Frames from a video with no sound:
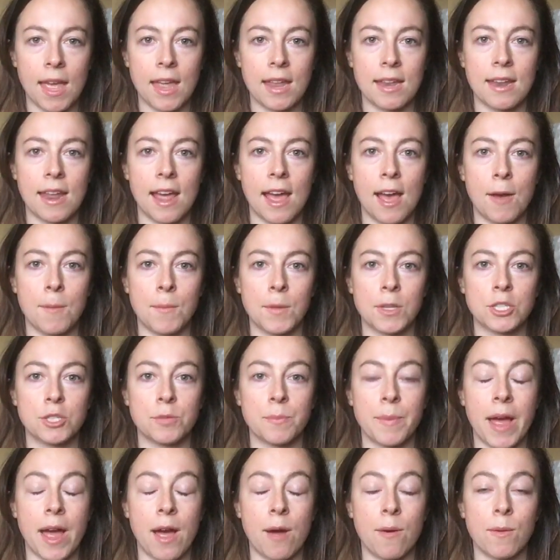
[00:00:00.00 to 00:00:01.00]
and how
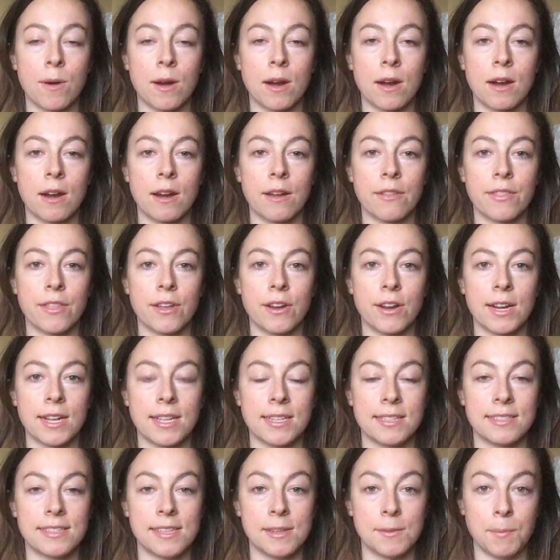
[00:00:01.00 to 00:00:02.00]
much power there
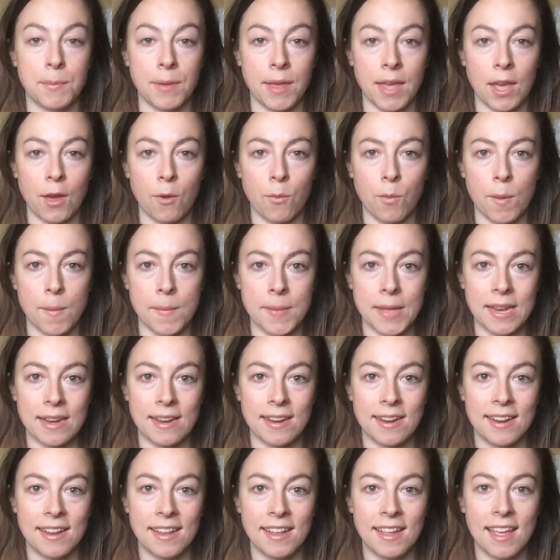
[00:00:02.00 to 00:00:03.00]
is in being a woman.